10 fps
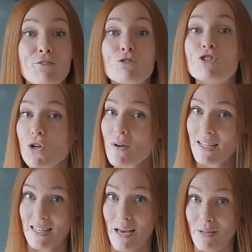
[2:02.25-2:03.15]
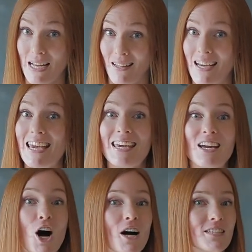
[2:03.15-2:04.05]
If you do eat salmonella, it
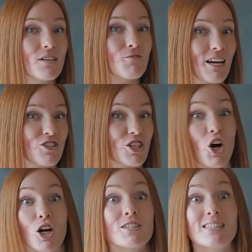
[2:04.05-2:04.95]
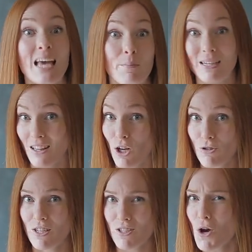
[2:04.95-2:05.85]
can cause an infection called
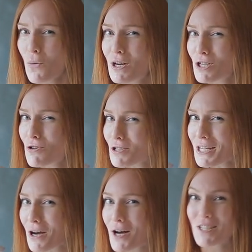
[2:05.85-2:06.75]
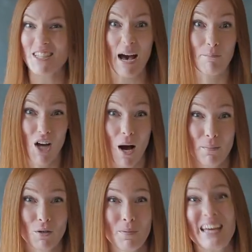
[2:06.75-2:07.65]
salmonellosis, which usually causes
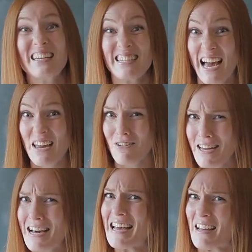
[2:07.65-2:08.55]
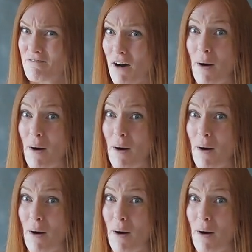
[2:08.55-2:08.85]
abdominal pain, diarrhea, and